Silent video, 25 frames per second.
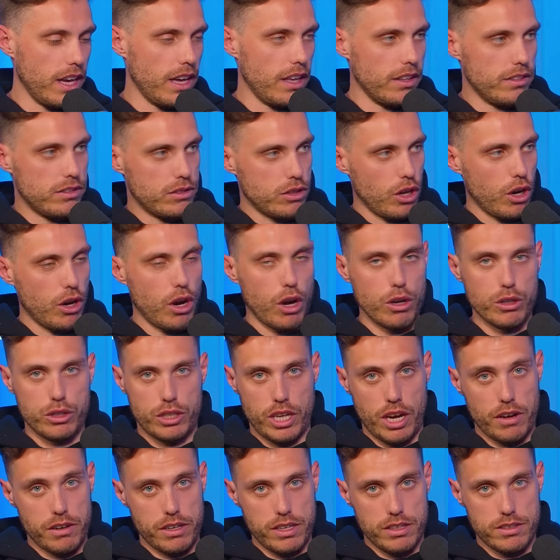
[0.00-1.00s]
Soho
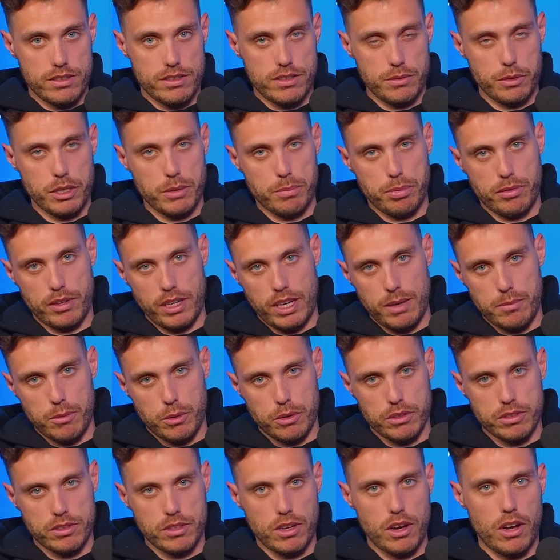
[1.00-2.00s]
Cherries, we've got plenty
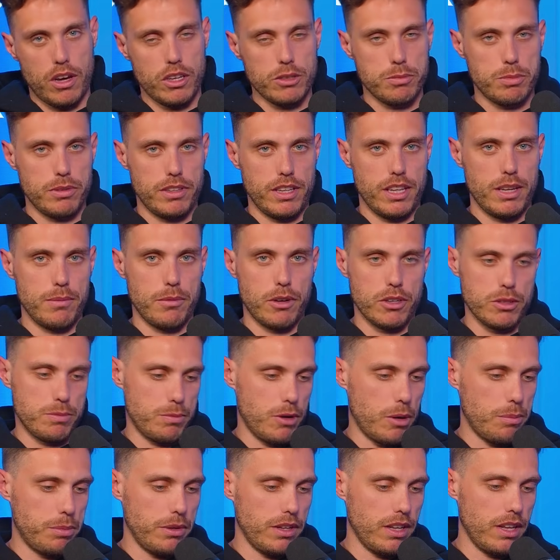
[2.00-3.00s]
more styles, but they're the most
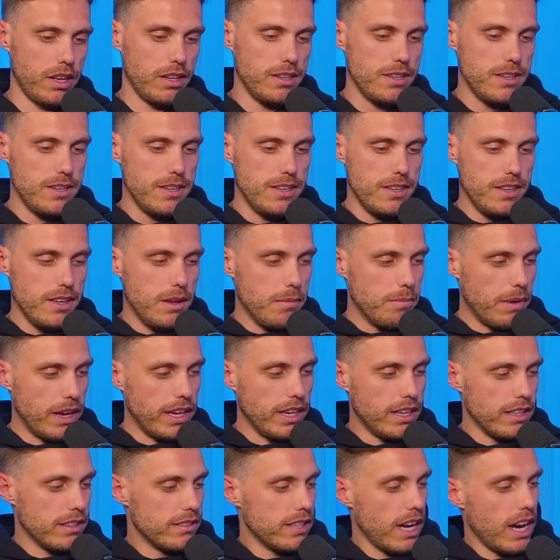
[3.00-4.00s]
popular. Mate,
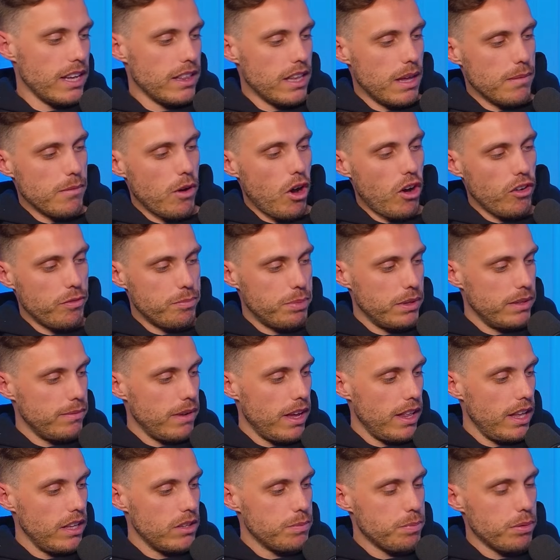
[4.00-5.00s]
you can take them off. But,
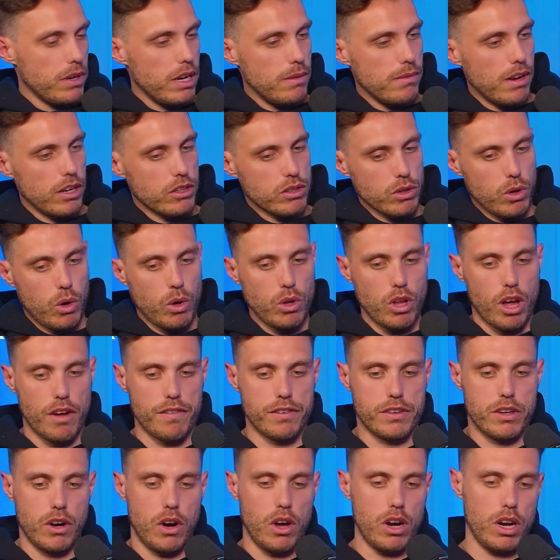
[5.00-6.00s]
mate, that's pretty much all
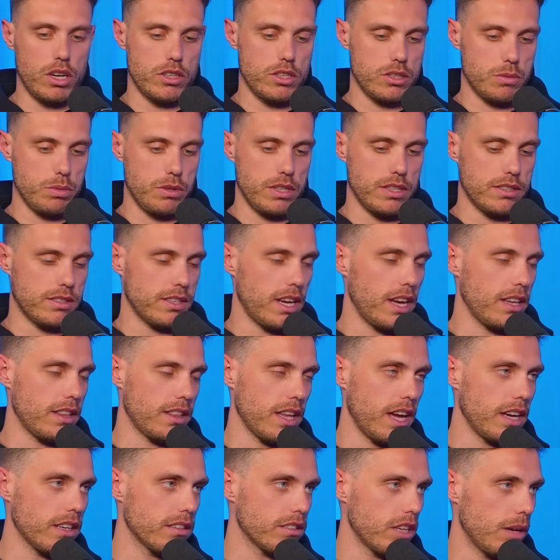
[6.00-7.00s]
I've got. I just want to say
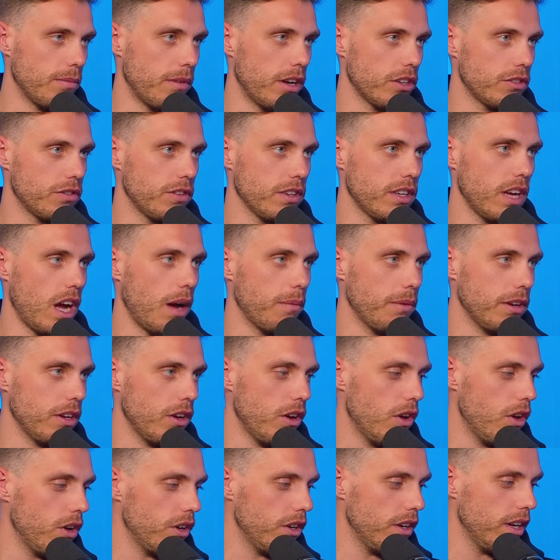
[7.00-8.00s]
thanks so much for coming
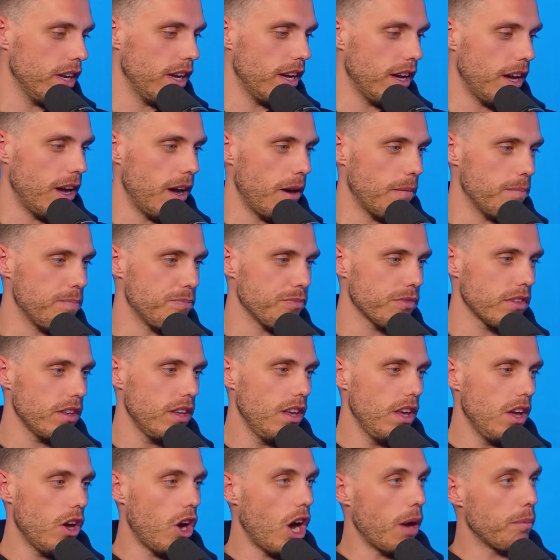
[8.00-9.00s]
on.
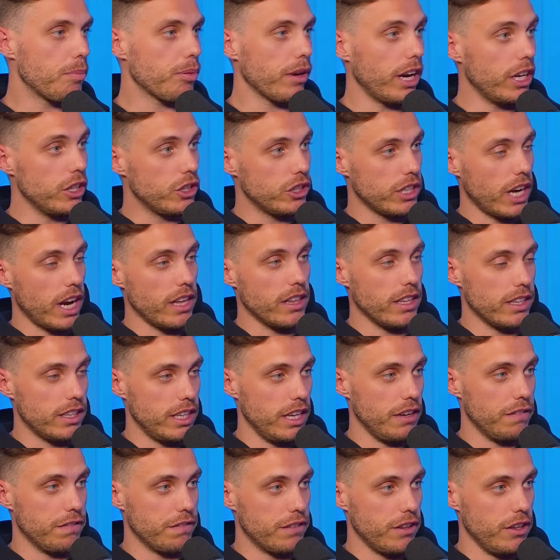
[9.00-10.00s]
I appreciate the
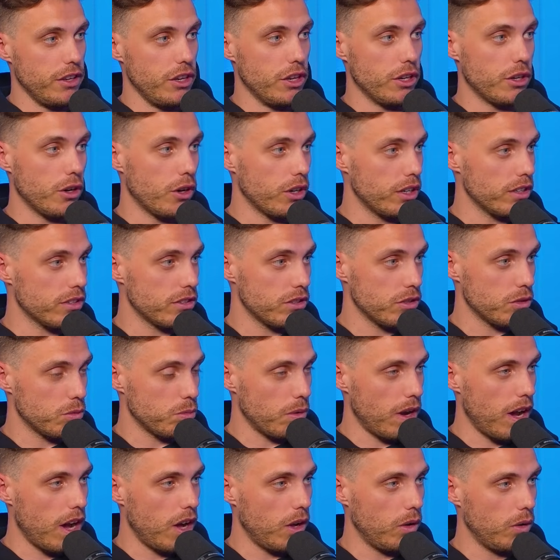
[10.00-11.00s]
gift that you got us as
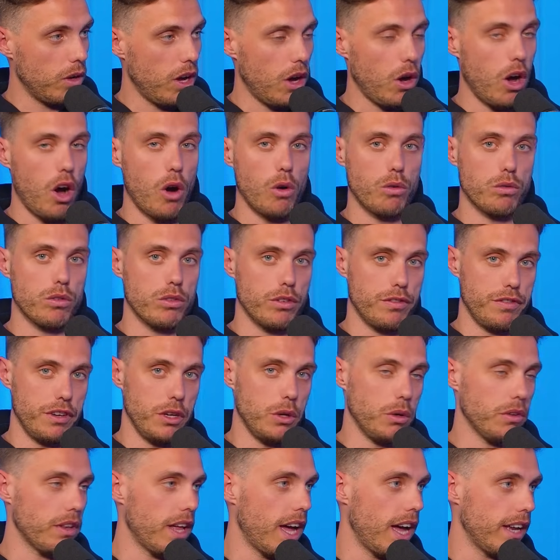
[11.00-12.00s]
well. I'll
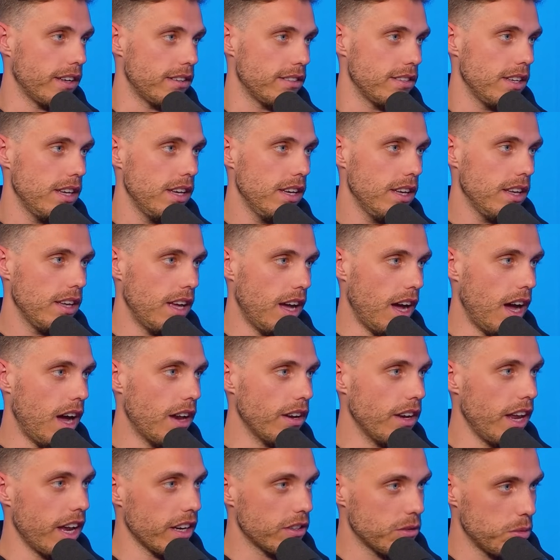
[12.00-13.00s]
reveal that
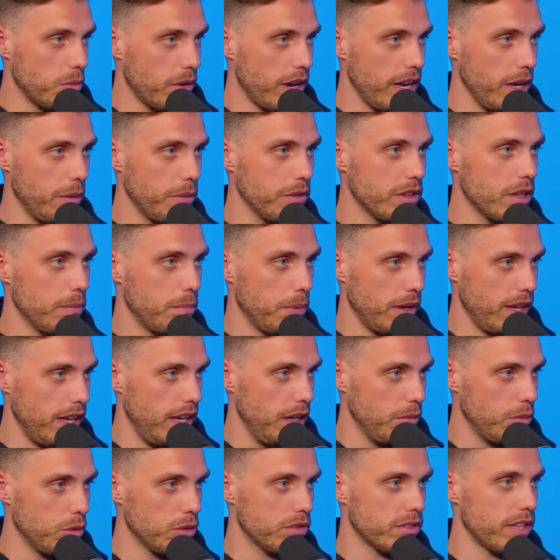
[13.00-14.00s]
next week with the
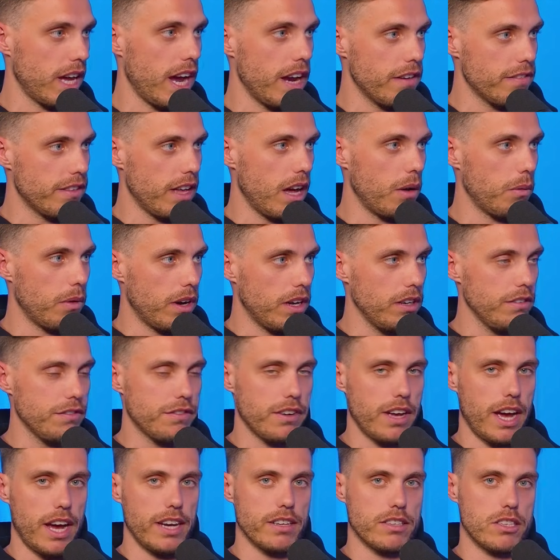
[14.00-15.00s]
pig. We'll save that one
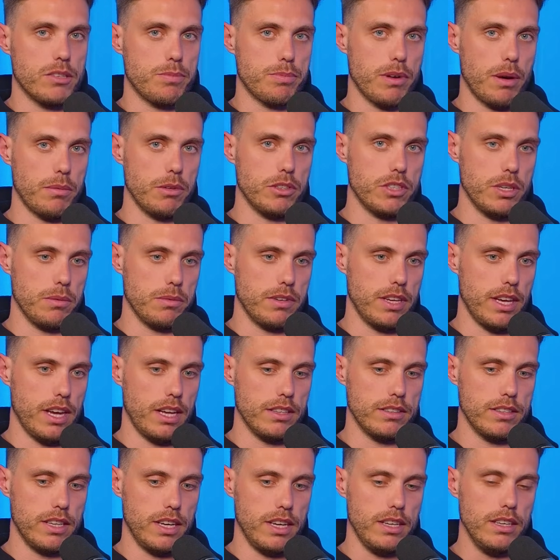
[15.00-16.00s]
for Aces Premiership
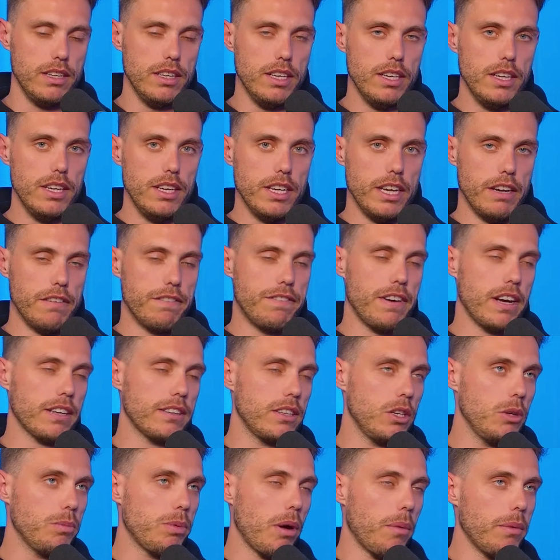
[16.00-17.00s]
Countdown. In
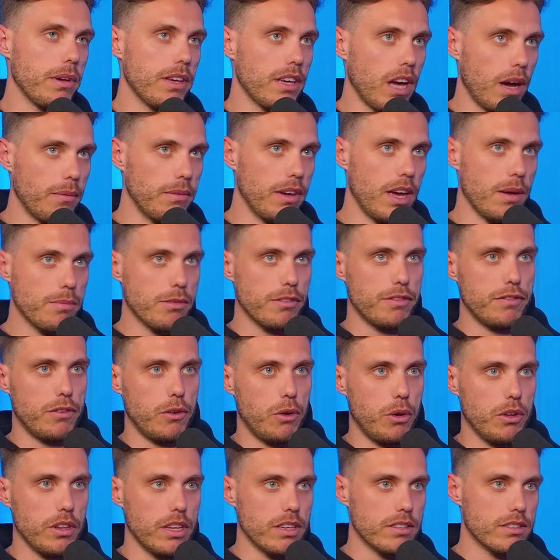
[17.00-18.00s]
fact, it'll probably come out
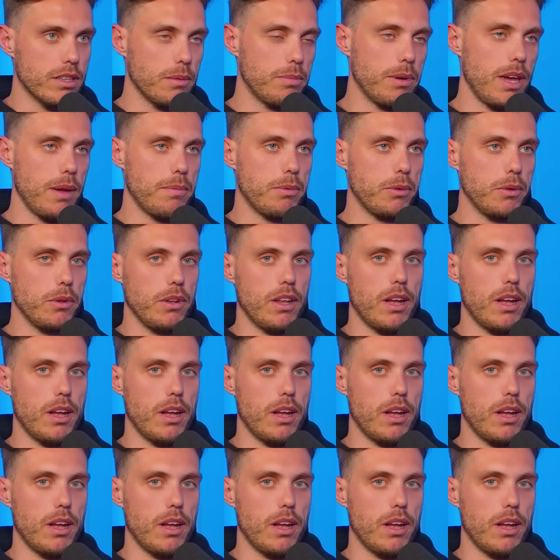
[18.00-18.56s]
before this, so people